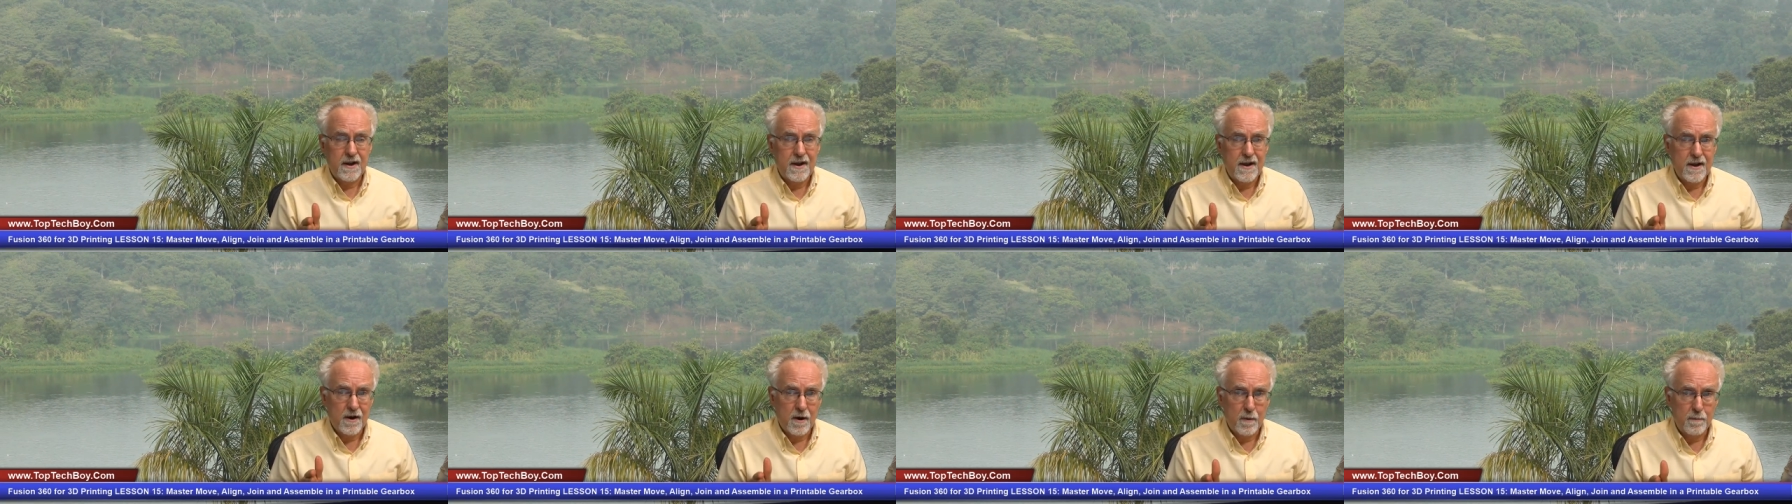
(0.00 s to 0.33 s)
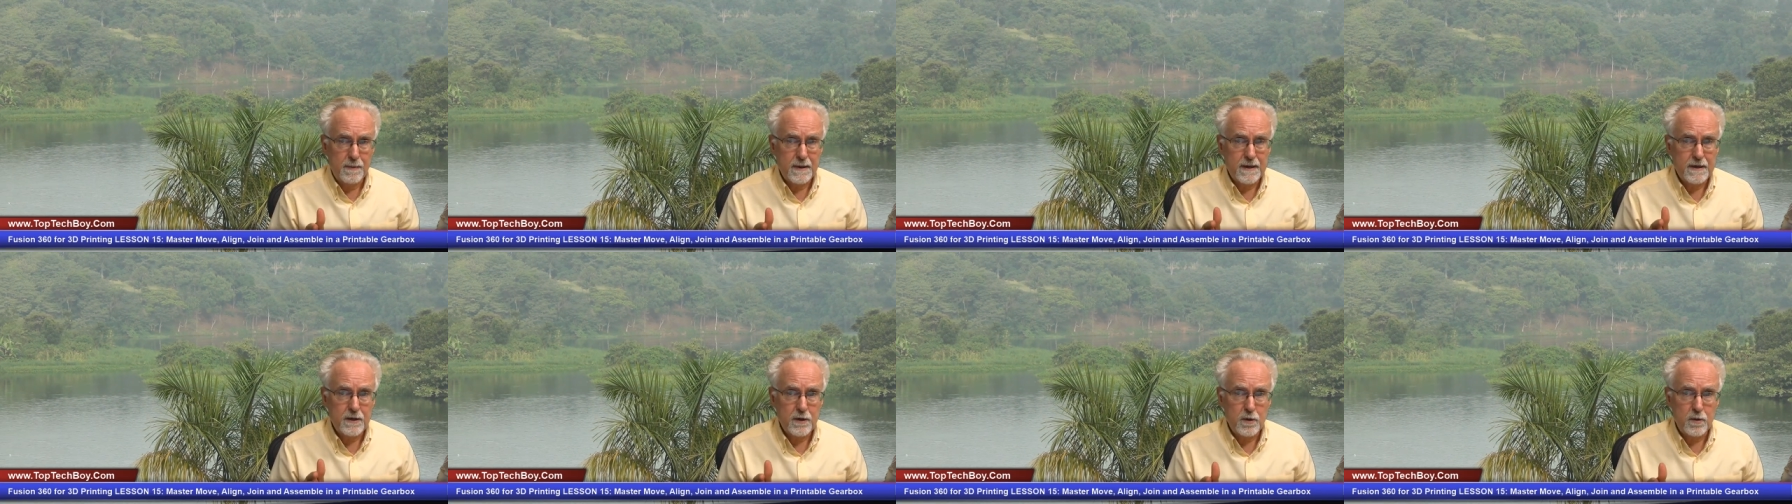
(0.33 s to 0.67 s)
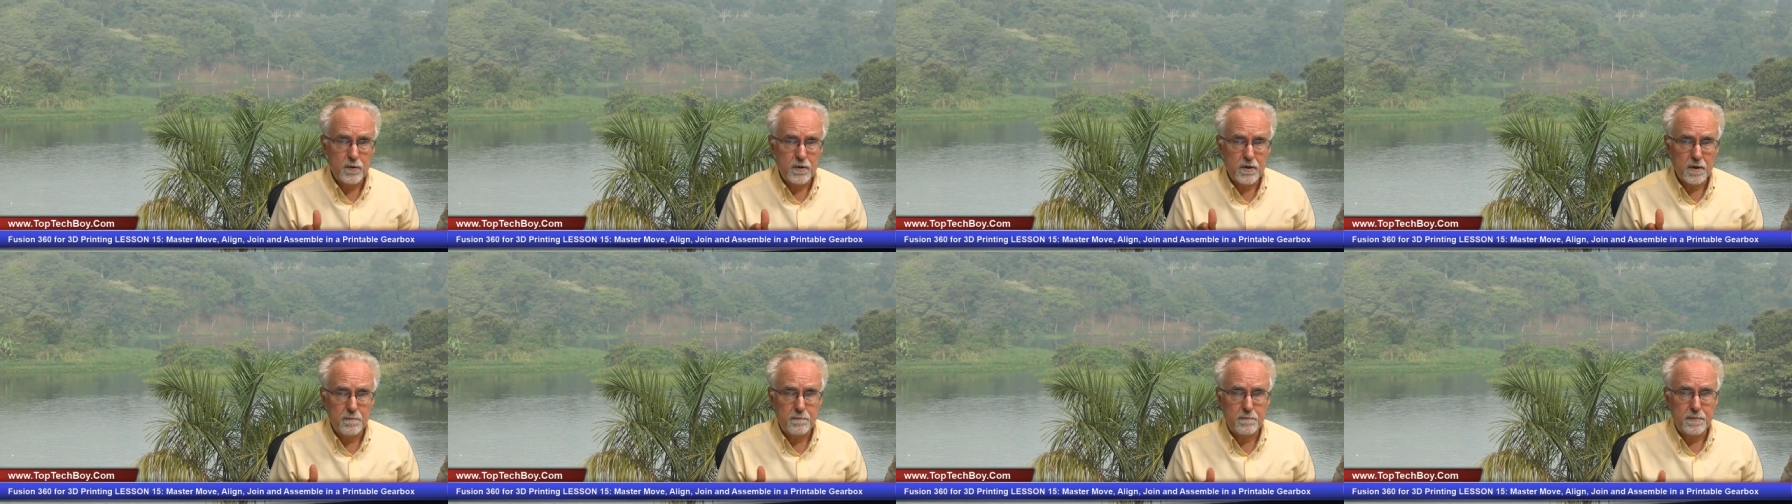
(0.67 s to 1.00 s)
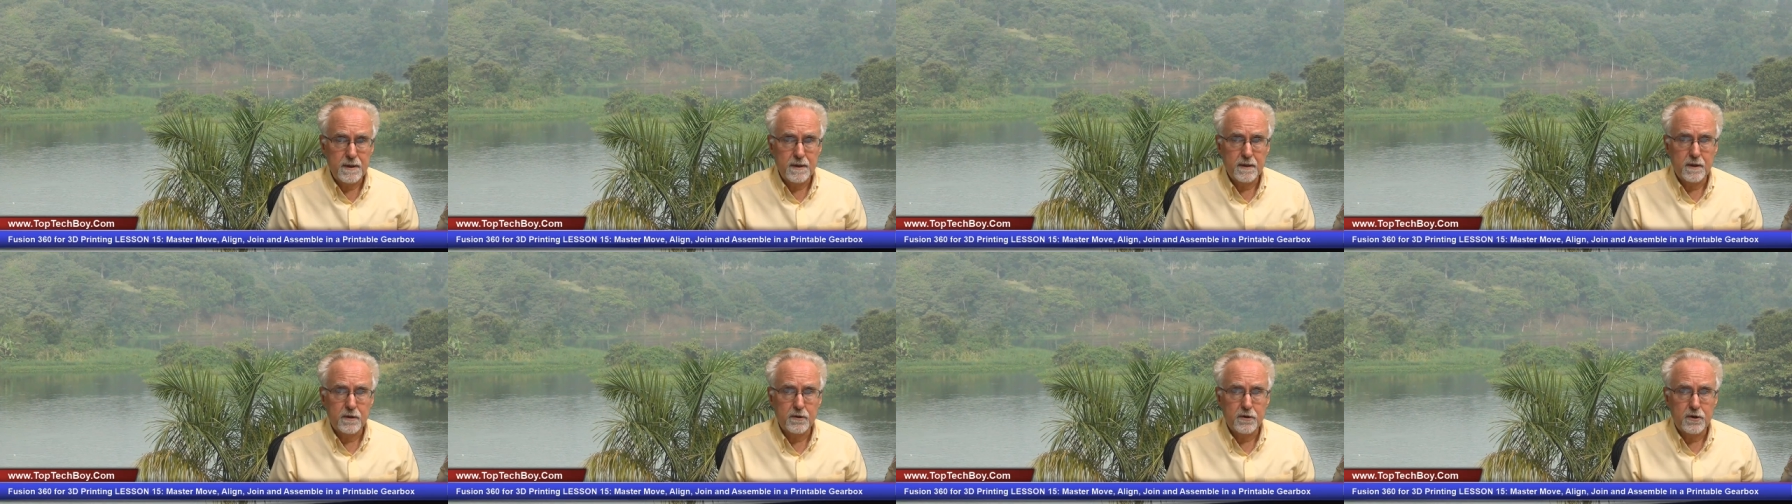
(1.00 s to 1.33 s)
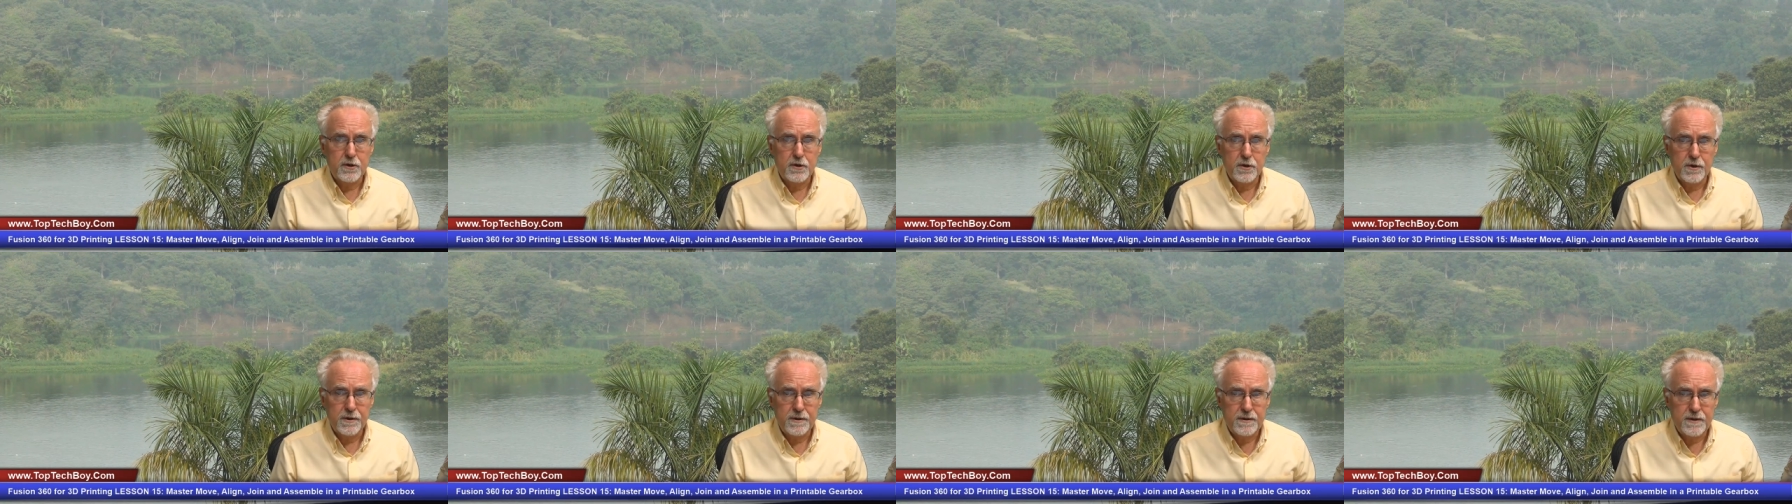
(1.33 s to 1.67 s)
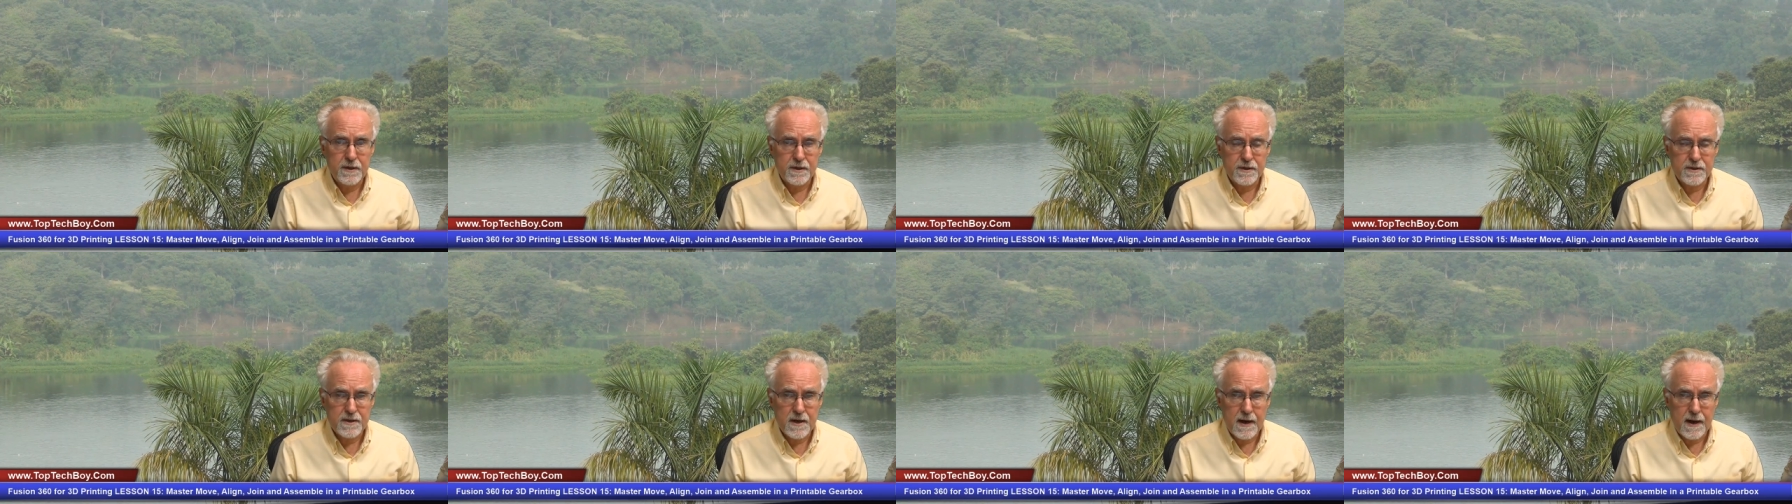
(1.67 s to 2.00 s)
helping you to build good
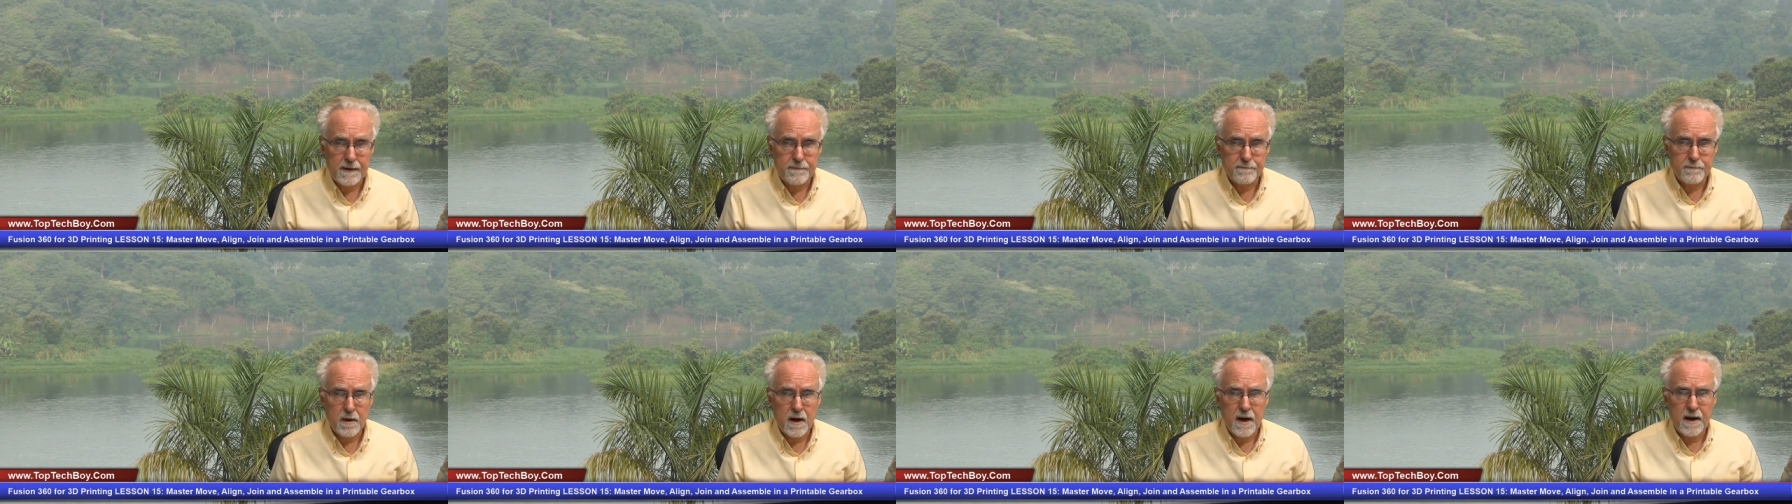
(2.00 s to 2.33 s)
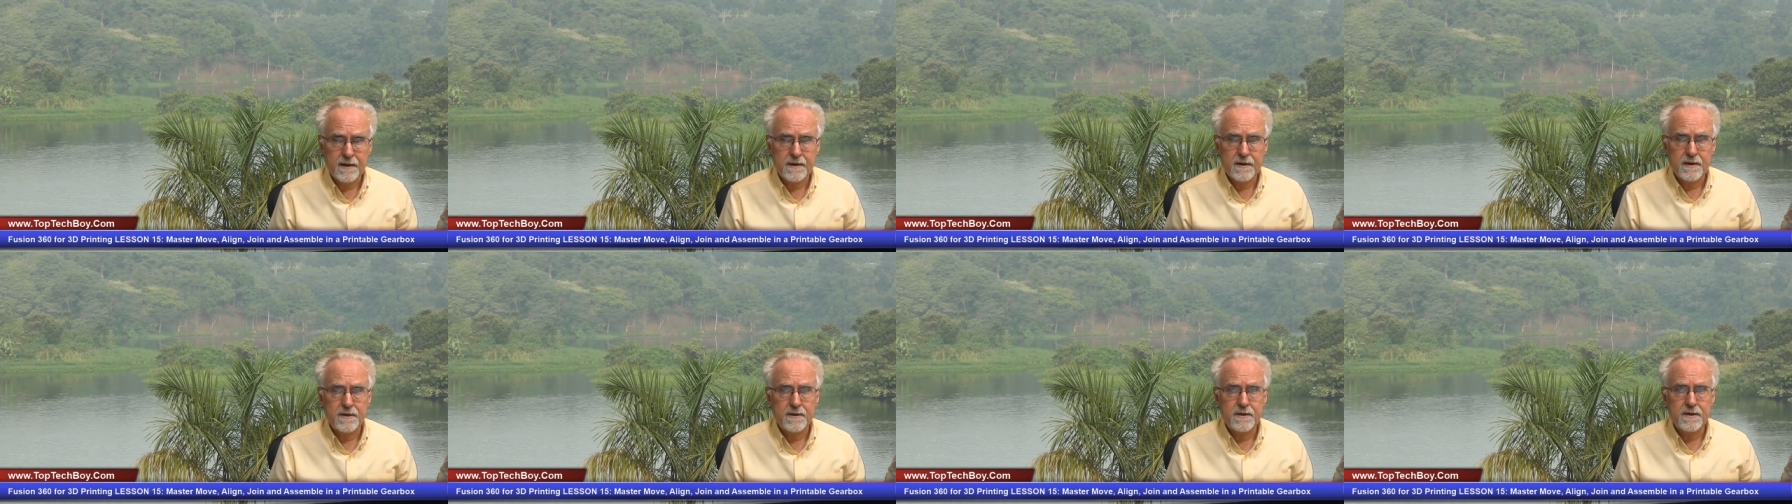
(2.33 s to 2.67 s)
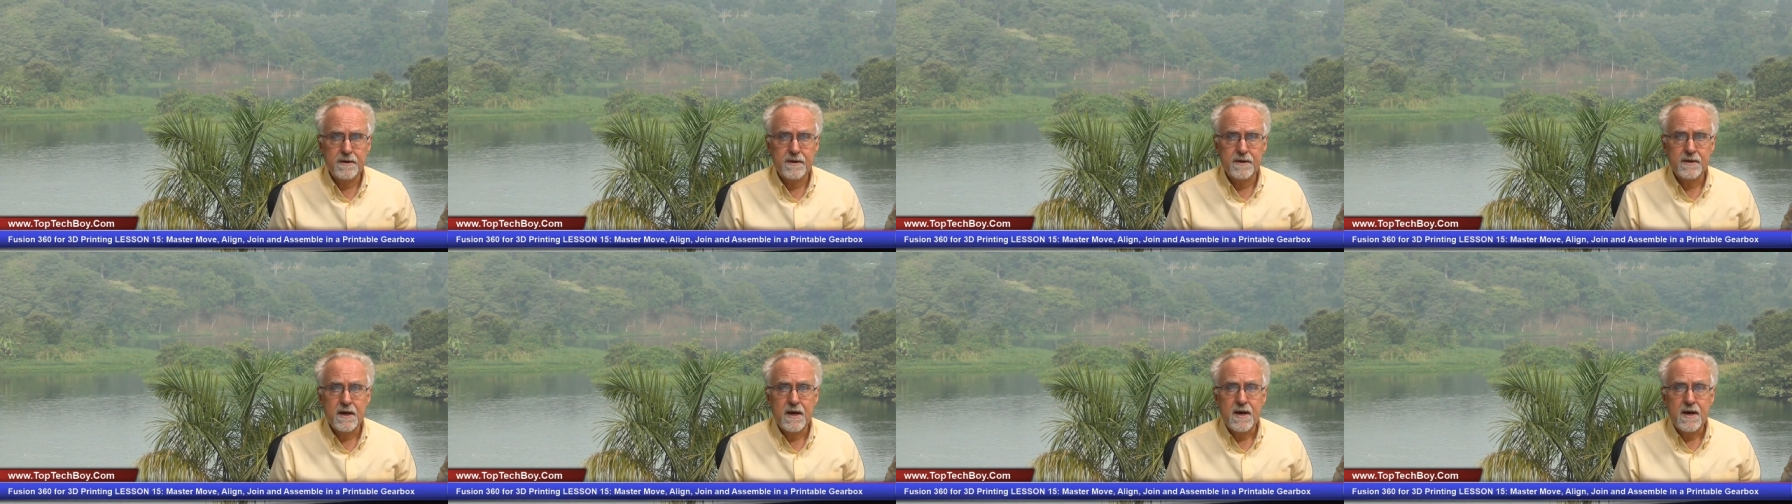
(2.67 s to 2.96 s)
design practices.